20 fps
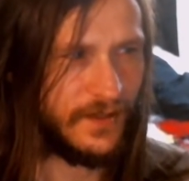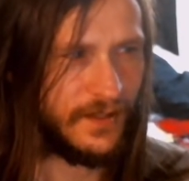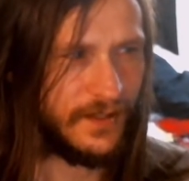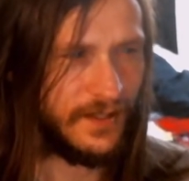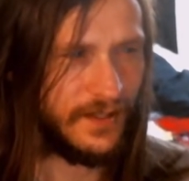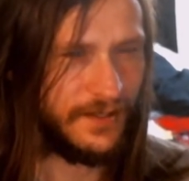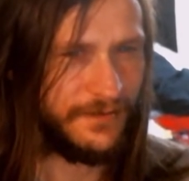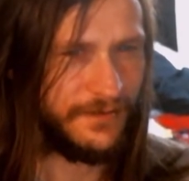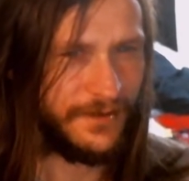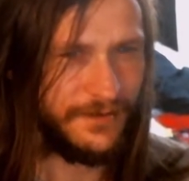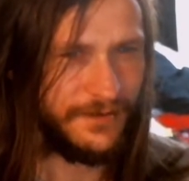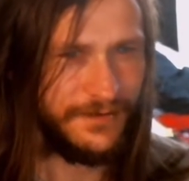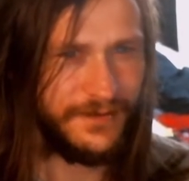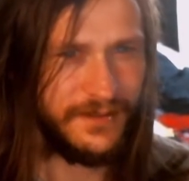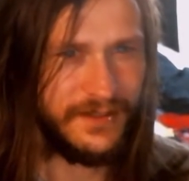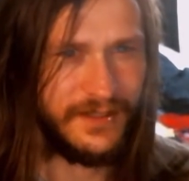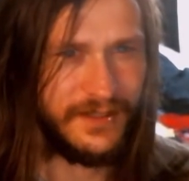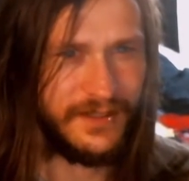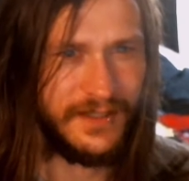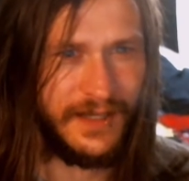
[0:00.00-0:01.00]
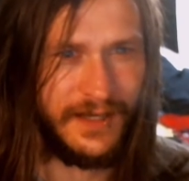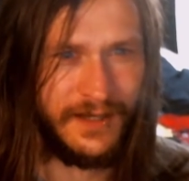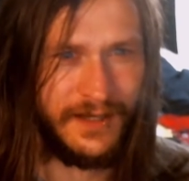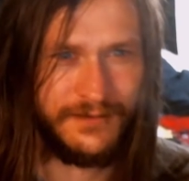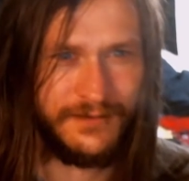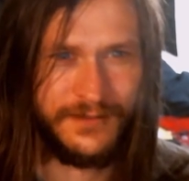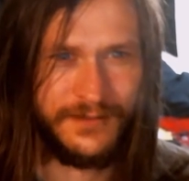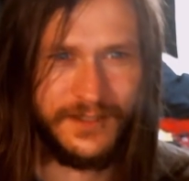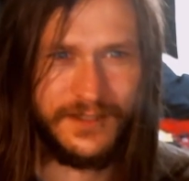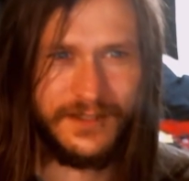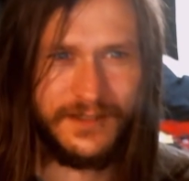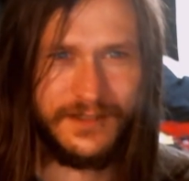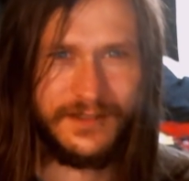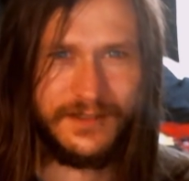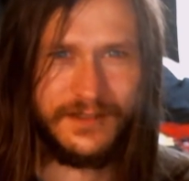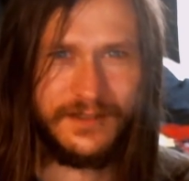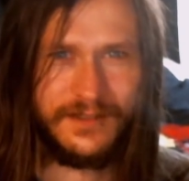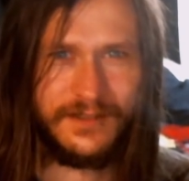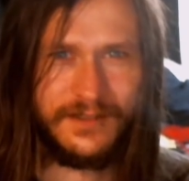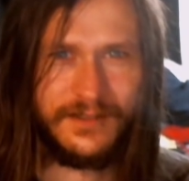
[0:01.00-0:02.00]
if you're feeling out of it,
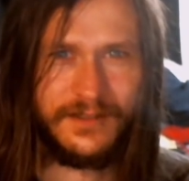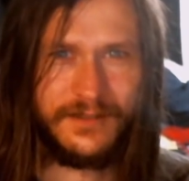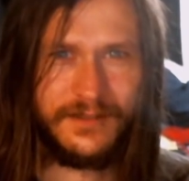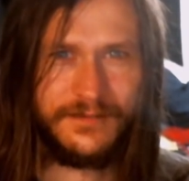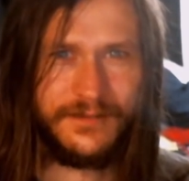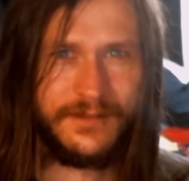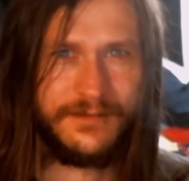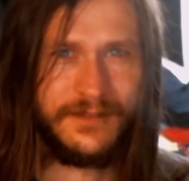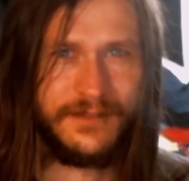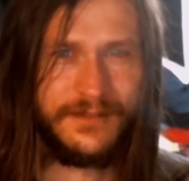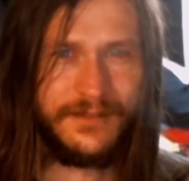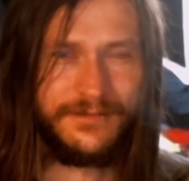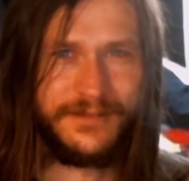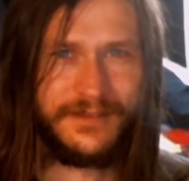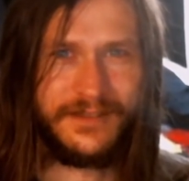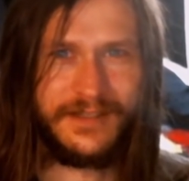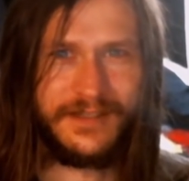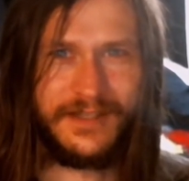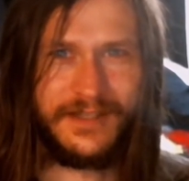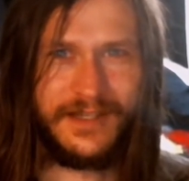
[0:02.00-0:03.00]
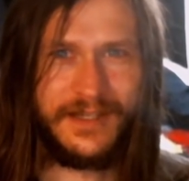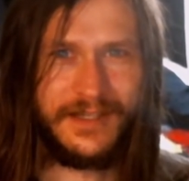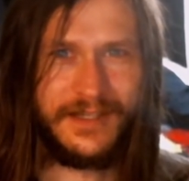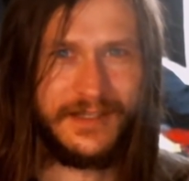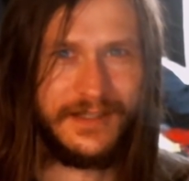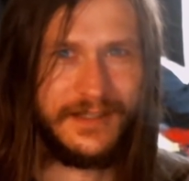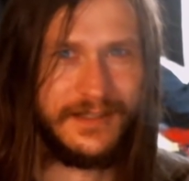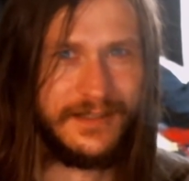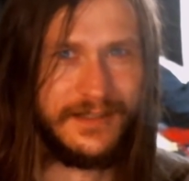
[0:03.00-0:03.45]
if you're feeling like,